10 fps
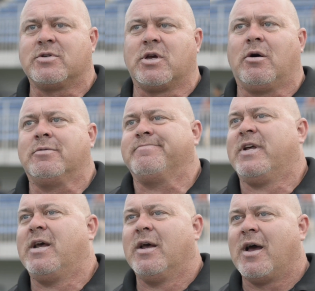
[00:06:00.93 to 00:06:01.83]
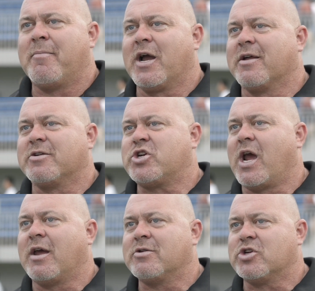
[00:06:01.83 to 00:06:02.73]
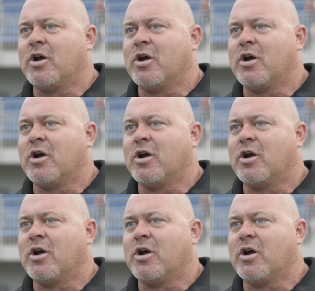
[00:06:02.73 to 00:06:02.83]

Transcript: So I'm not going to change. You